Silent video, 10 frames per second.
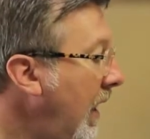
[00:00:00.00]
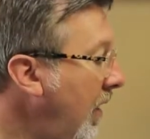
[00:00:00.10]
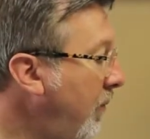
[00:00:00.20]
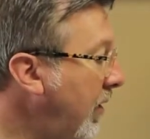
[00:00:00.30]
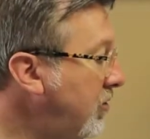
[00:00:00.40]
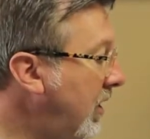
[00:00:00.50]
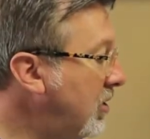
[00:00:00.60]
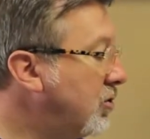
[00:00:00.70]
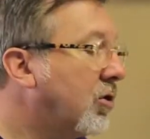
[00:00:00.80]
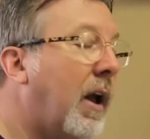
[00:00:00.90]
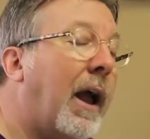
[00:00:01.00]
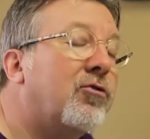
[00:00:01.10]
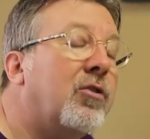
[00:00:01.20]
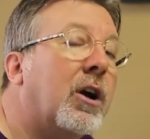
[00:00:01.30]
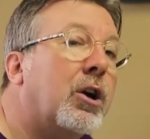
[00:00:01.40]
If by chance you're
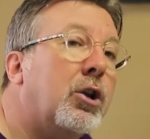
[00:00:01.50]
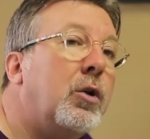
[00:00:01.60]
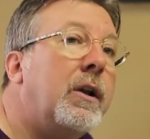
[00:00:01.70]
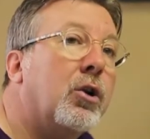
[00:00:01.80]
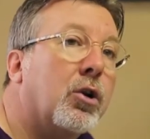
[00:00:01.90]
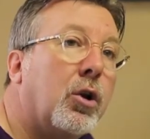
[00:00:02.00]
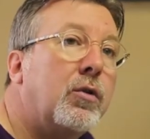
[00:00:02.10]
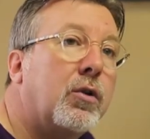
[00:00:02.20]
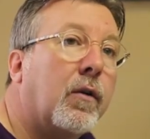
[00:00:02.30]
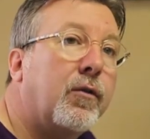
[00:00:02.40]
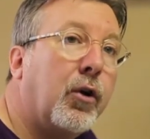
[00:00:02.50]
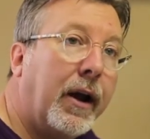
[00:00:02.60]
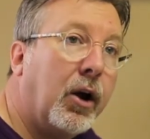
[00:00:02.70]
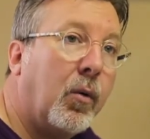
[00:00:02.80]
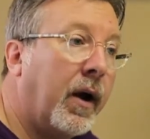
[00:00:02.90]
actually occluding or closing off your
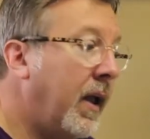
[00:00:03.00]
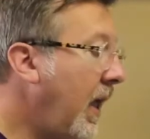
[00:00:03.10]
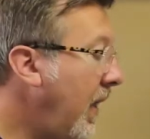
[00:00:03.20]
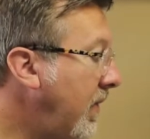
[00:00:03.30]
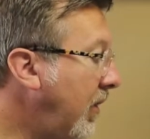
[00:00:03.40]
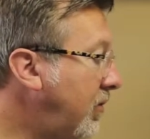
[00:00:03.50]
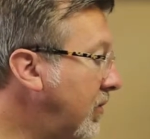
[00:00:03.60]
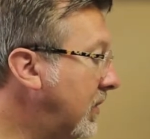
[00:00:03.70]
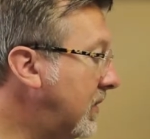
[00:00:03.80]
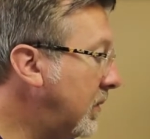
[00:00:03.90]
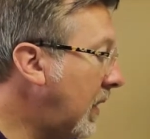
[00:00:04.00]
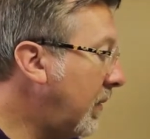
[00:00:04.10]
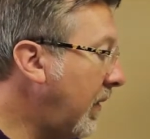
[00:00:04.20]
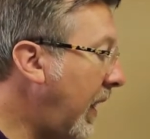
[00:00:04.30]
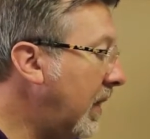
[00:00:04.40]
airway, that's usually some type
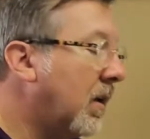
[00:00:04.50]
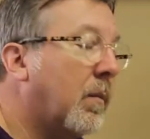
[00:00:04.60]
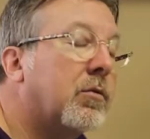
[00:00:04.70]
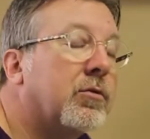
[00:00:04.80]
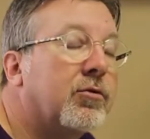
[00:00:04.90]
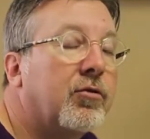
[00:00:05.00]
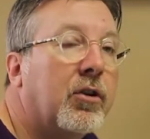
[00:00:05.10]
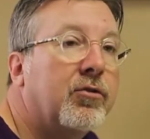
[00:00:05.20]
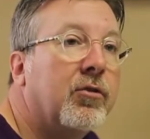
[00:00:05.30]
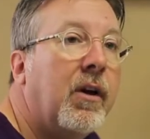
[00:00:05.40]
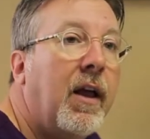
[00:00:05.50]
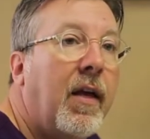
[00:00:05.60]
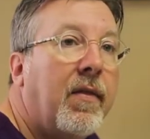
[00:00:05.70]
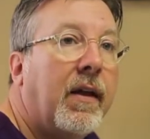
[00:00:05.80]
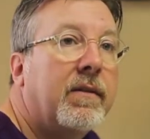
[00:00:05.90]
of anatomical structure
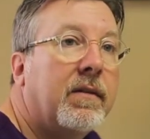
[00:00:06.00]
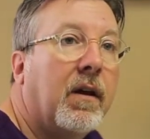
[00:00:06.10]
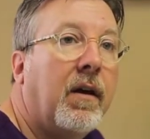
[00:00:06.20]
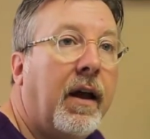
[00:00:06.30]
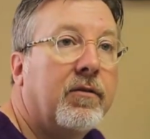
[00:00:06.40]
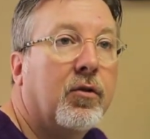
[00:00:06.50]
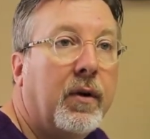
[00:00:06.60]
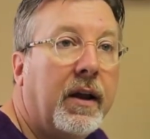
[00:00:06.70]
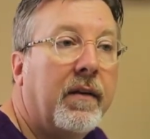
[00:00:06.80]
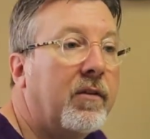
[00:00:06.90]
that's created.